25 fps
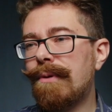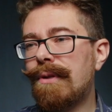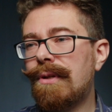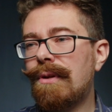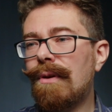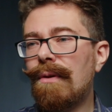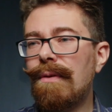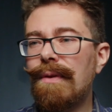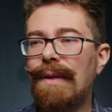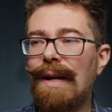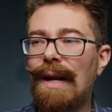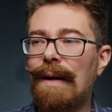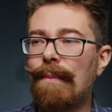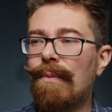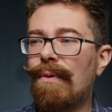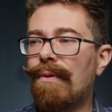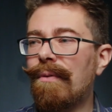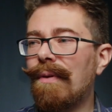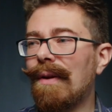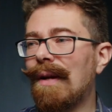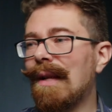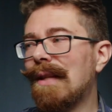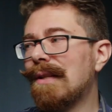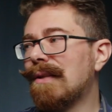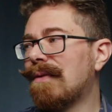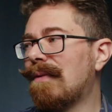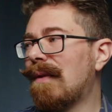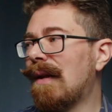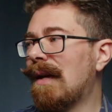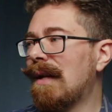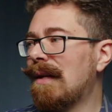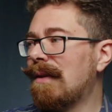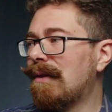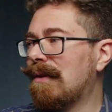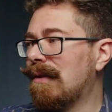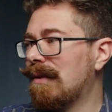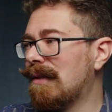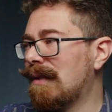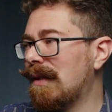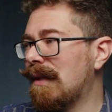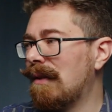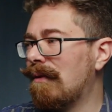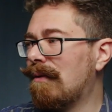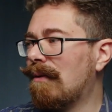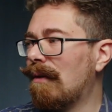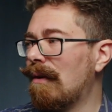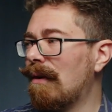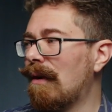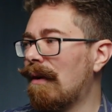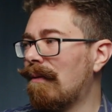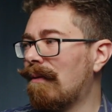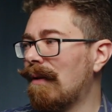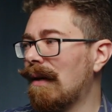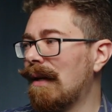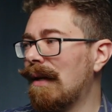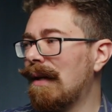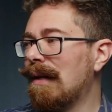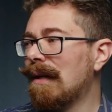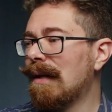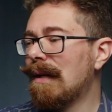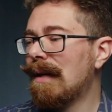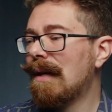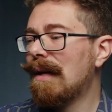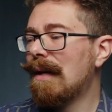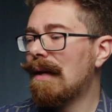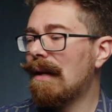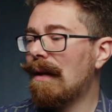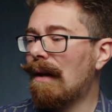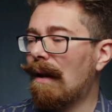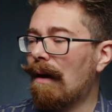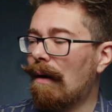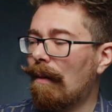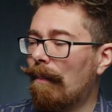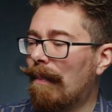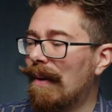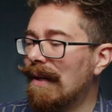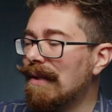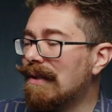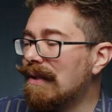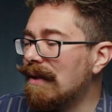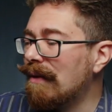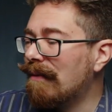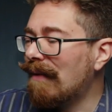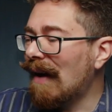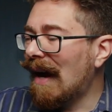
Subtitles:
shot, the anamorphic lens flare. You can see you've got lovely little bits of